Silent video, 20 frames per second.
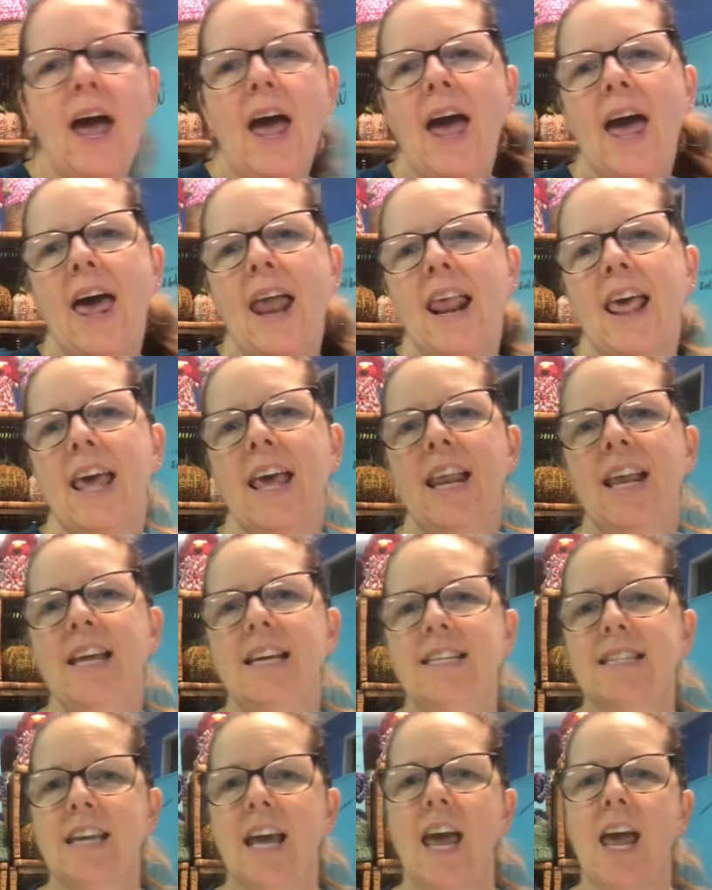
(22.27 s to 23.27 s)
and it
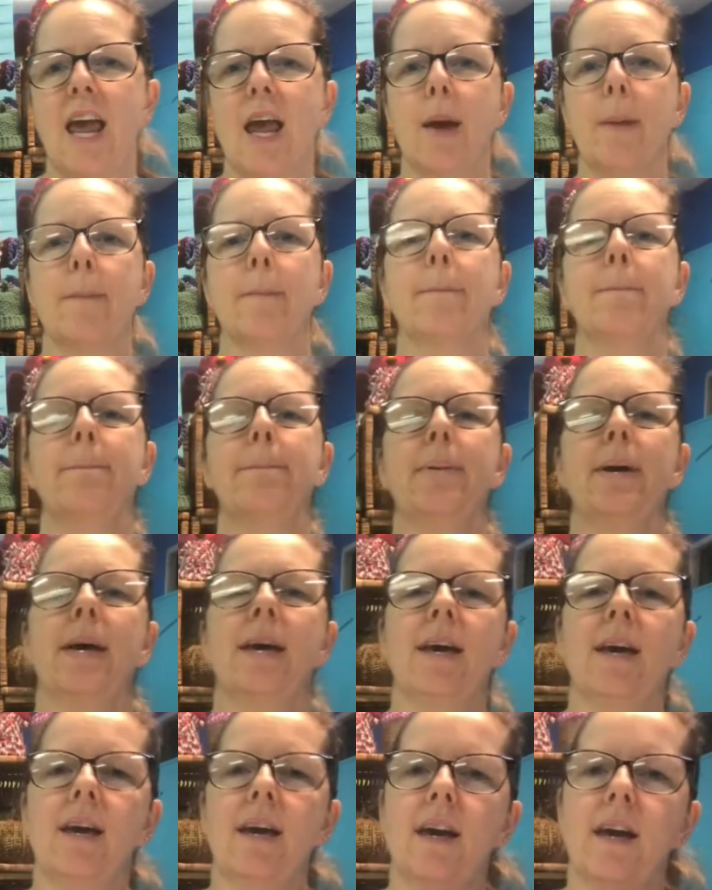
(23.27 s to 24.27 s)
is a
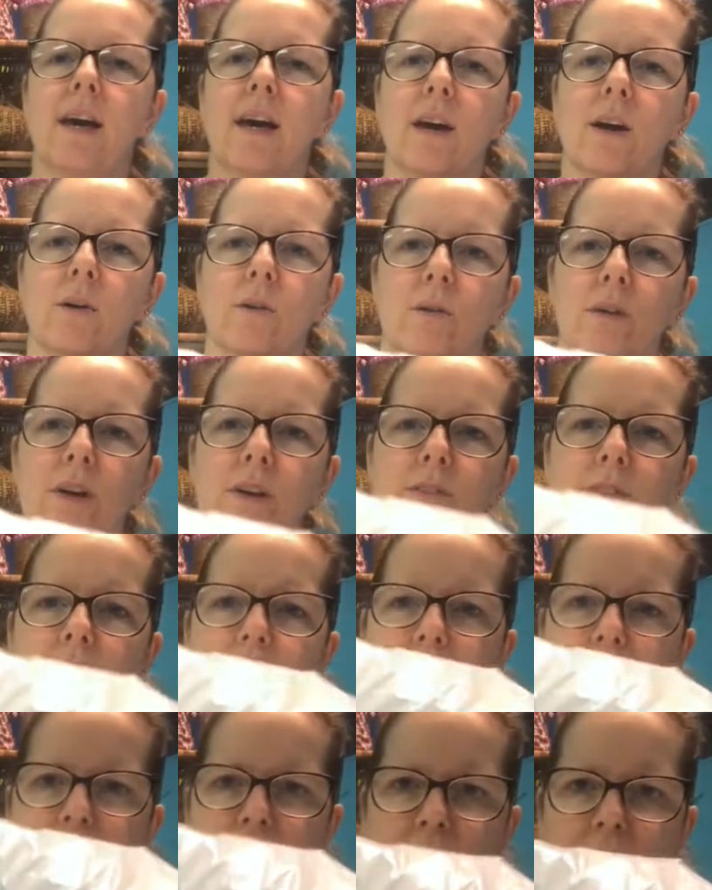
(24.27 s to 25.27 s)
big
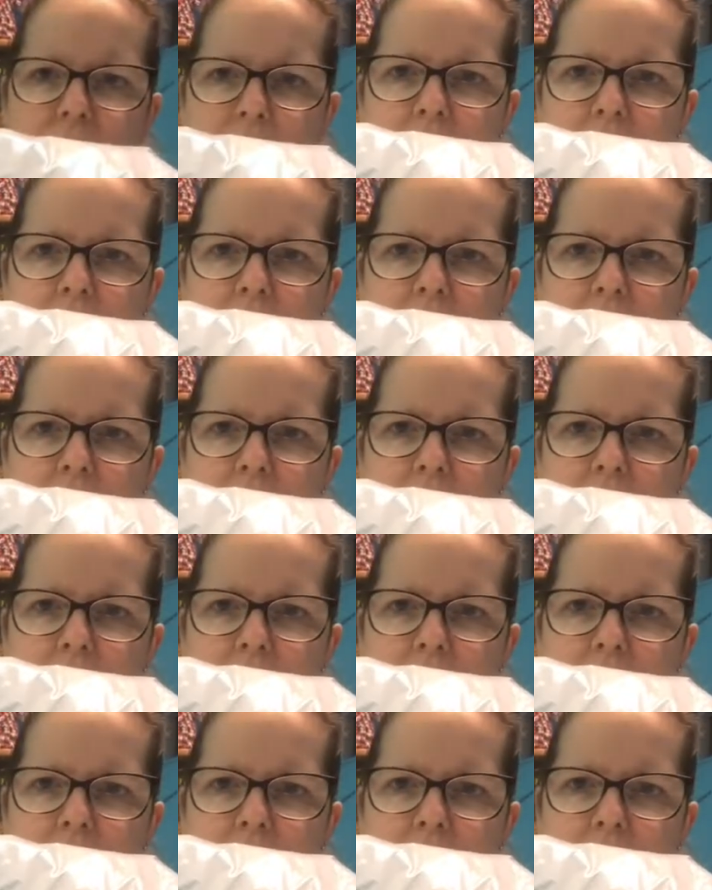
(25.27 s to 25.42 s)
reveal.